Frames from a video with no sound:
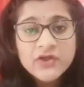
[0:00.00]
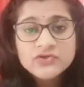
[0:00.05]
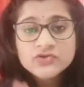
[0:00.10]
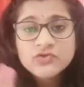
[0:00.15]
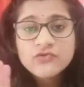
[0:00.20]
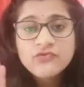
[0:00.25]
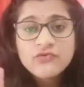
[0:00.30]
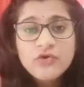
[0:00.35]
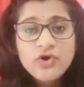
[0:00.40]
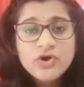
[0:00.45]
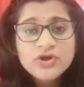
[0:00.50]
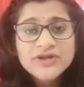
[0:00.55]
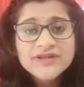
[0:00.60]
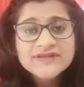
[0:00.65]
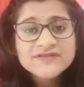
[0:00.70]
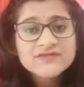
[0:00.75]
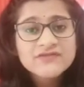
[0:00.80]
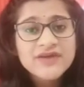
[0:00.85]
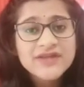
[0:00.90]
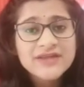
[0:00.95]
So phone
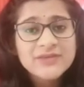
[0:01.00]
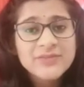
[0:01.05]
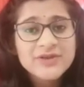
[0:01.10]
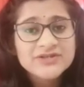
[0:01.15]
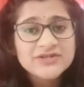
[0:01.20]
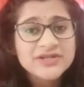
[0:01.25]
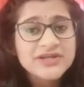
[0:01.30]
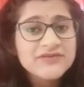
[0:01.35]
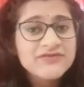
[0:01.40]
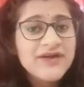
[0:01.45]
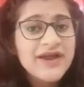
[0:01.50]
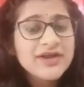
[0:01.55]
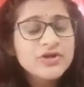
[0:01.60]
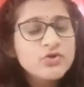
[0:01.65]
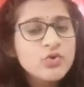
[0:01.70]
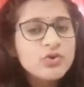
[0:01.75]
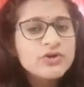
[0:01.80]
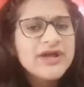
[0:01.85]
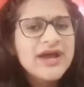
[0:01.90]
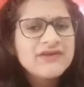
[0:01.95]
is very major. If I
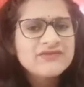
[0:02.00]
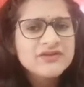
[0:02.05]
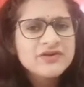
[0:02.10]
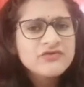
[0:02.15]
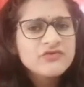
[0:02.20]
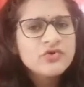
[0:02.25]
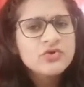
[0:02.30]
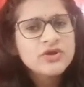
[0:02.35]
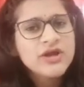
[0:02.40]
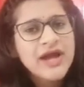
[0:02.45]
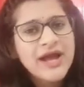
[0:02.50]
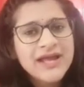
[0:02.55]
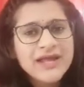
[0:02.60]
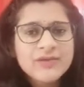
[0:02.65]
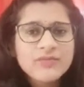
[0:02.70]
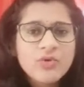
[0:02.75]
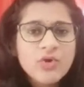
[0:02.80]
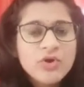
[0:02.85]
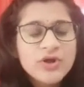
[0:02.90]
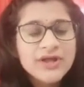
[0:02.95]
don't have the phone, I
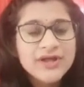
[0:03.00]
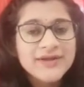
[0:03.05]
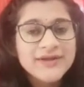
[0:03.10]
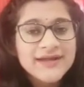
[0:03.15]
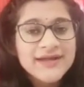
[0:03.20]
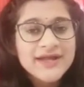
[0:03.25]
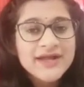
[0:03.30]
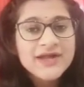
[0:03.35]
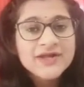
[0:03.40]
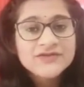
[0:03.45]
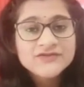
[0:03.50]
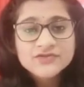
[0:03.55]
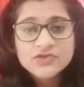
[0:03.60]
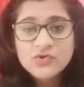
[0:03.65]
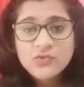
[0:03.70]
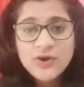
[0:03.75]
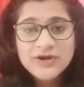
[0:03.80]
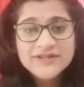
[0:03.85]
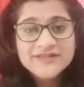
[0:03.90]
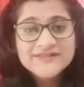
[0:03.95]
am okay
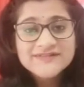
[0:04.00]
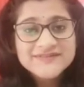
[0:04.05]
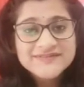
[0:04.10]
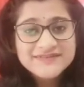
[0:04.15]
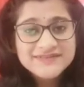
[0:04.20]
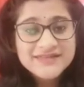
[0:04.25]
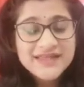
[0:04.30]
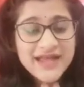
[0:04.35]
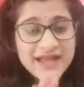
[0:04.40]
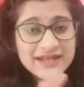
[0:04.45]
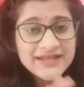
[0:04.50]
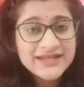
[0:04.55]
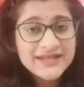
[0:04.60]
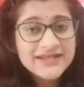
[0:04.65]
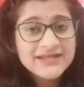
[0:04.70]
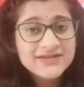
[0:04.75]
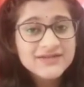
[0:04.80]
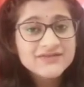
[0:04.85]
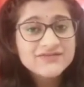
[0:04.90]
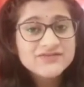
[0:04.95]
so what is
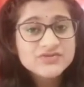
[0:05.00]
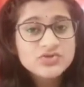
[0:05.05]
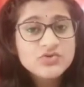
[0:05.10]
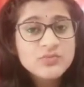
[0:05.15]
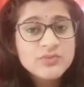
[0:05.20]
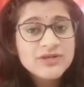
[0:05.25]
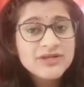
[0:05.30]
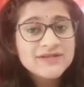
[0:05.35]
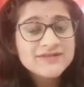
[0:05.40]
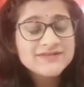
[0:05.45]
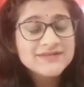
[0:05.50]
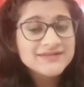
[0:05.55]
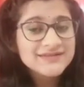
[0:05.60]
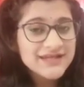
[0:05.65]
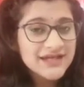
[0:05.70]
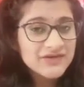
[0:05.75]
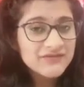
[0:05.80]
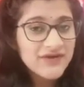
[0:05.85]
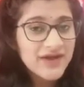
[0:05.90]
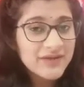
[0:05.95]
any uh, stimulus in
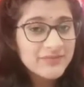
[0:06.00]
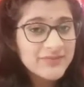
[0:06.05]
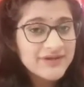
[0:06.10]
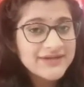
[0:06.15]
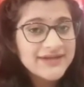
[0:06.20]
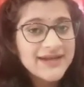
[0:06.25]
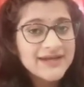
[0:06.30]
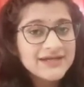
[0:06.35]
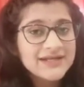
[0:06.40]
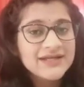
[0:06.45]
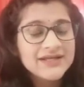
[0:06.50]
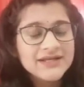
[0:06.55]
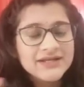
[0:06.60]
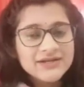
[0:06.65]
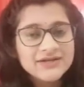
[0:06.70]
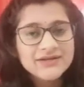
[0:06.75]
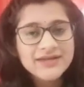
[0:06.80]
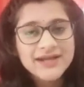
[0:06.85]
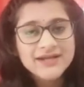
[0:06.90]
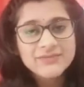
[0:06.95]
the environment that
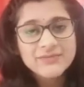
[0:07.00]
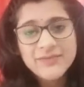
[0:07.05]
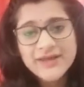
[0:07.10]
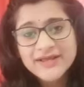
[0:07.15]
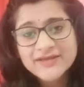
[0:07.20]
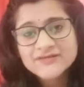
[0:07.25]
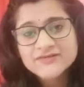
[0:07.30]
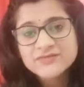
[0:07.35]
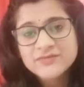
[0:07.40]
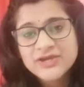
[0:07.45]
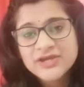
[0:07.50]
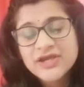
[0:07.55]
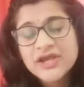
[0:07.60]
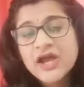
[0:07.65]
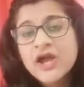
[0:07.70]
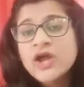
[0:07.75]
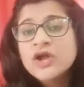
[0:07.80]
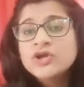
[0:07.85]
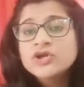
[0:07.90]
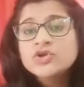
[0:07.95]
that makes me
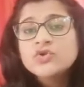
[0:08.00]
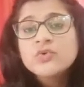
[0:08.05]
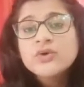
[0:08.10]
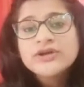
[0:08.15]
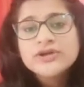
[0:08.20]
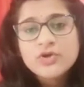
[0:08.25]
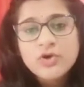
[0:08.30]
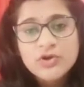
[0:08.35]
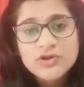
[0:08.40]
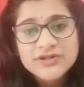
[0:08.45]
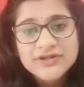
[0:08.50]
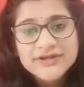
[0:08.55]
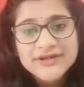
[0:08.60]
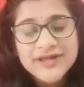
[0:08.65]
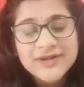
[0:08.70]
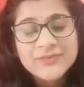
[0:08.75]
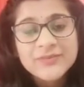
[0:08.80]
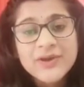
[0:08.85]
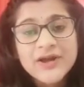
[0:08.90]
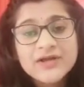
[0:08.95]
do it all the
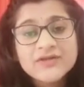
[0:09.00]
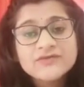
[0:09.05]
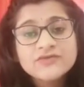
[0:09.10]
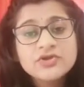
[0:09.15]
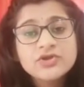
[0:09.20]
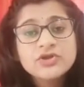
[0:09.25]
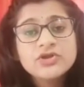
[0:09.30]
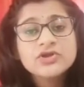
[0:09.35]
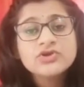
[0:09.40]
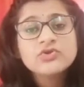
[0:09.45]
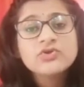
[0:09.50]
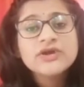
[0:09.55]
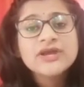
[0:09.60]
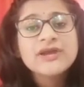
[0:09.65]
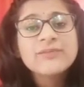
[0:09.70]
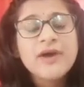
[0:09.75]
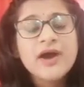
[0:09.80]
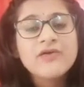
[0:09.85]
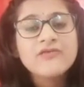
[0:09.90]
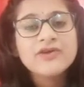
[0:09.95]
time so you need to
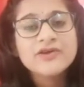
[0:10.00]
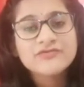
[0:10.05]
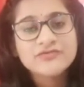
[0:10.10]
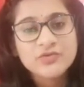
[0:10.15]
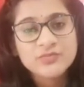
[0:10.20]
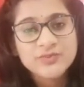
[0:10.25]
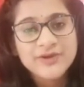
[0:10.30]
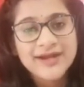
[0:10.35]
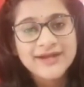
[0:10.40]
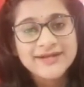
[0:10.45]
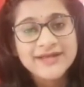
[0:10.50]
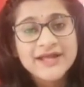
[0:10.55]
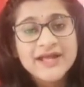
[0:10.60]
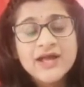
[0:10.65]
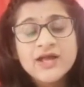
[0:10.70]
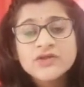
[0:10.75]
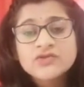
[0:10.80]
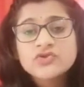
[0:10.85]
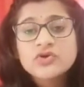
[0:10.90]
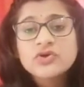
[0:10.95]
keep away from that
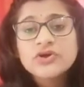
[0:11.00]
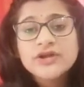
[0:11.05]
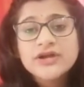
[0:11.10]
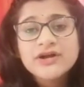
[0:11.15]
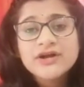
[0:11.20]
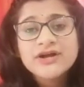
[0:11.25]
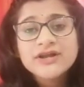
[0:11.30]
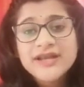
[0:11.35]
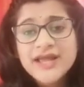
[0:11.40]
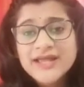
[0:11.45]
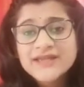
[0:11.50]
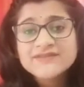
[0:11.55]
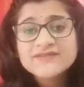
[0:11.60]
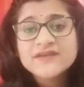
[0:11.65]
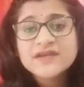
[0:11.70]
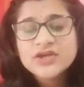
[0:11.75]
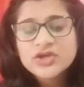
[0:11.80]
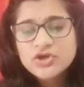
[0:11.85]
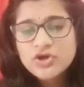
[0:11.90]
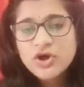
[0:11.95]
so
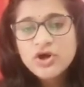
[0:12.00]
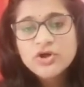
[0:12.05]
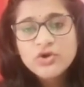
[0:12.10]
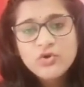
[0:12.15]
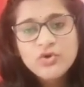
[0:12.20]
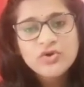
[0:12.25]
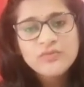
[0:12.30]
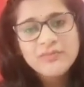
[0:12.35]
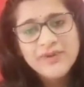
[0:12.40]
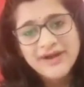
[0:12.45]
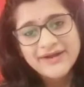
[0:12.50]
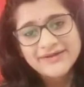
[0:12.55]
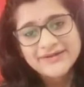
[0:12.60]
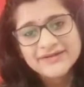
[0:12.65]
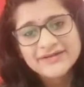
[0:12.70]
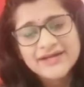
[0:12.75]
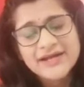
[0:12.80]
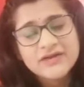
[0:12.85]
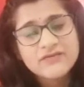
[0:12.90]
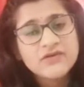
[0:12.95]
recognizing your own
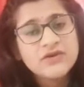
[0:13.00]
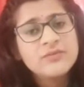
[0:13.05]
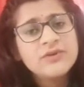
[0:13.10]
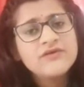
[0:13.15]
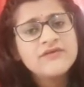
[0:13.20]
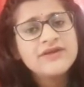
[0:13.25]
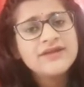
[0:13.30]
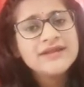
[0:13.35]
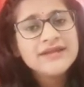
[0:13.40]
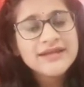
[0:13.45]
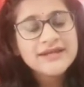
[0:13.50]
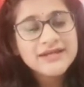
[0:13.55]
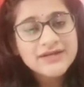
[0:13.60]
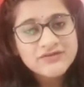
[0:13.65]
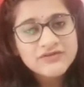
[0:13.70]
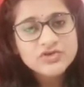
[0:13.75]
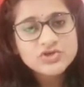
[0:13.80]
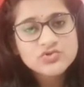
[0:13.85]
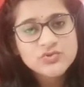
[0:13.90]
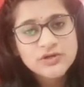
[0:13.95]
pattern that will be very
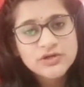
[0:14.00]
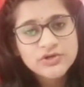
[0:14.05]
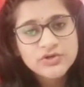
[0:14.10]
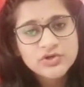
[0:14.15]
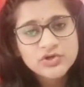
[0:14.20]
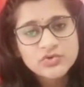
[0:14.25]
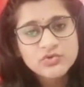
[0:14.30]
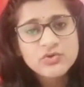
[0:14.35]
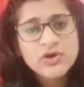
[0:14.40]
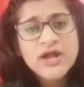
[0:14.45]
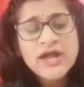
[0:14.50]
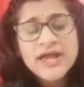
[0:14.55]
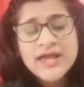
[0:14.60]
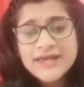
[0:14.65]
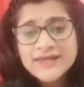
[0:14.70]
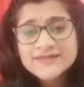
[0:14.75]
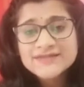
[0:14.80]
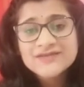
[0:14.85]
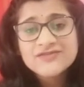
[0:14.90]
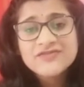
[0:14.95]
individual to you
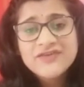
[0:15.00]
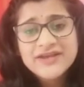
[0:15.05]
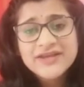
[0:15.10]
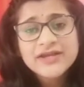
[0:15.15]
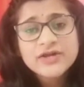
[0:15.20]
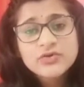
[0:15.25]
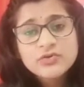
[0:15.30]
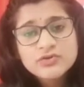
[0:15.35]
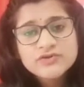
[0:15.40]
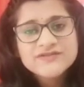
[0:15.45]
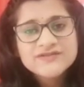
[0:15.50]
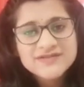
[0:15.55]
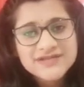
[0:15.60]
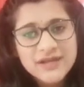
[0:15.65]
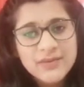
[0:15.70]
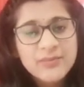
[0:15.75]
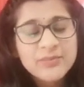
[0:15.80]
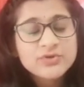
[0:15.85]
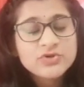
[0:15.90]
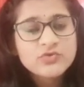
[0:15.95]
is a very good
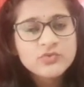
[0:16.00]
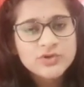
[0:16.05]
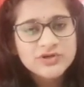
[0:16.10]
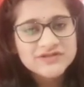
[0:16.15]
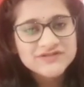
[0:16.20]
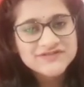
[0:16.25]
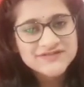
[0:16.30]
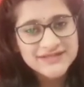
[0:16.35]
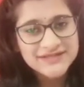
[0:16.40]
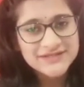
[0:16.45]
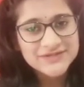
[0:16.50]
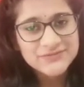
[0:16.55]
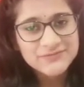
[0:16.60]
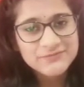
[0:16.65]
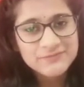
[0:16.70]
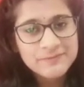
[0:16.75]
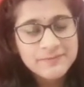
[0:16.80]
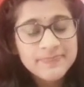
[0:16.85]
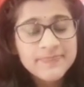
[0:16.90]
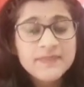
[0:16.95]
step towards it
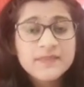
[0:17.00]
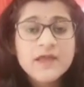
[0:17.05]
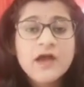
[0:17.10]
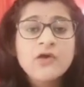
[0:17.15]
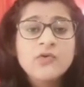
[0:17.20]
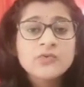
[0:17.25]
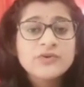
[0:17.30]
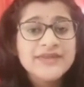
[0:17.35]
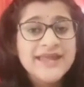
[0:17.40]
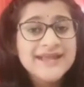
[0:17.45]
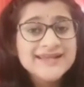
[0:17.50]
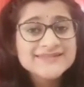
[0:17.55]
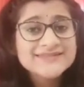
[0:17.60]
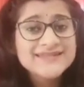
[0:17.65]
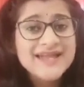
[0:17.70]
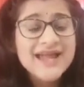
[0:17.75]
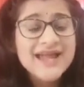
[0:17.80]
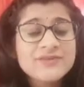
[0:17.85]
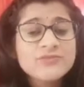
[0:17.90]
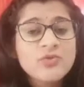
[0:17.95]
now
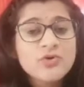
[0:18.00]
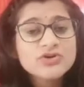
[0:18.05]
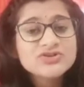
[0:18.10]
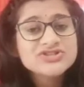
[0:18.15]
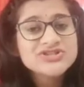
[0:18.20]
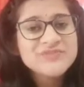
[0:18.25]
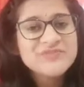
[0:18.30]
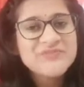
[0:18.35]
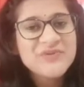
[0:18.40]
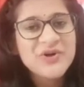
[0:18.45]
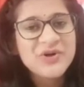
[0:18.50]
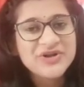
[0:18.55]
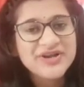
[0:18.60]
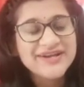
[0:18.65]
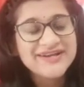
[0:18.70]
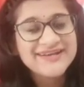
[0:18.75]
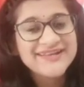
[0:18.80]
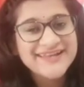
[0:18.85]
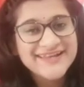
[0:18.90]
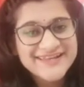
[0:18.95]
next most
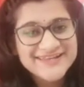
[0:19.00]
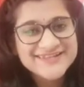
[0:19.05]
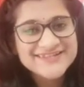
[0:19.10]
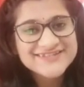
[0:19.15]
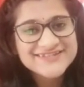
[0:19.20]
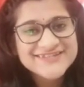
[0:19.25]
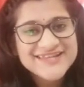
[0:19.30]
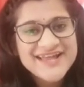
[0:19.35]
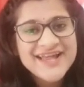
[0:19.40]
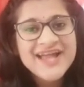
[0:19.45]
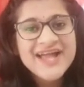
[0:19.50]
important is